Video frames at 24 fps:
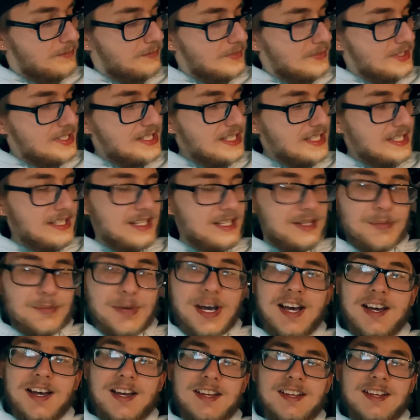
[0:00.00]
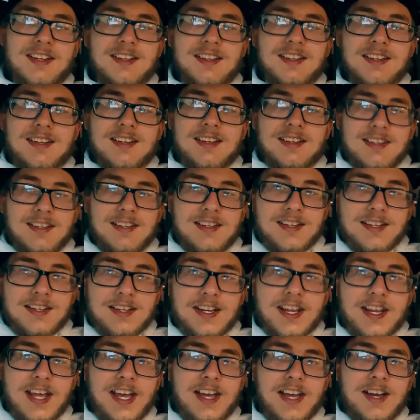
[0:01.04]
Sitting in my
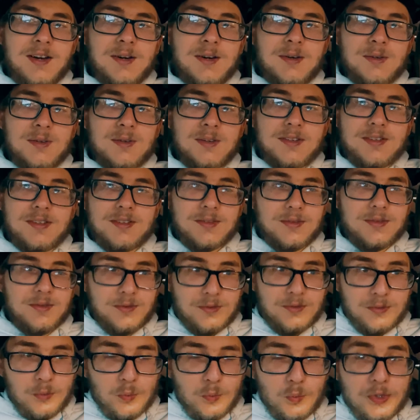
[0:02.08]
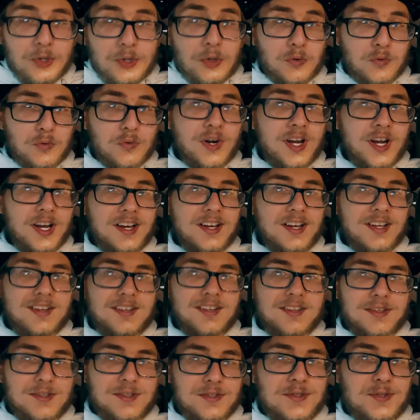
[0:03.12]
now will
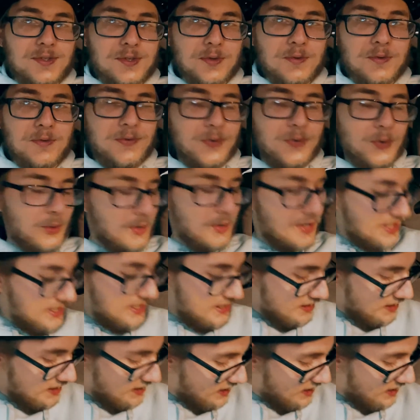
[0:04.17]
run 240.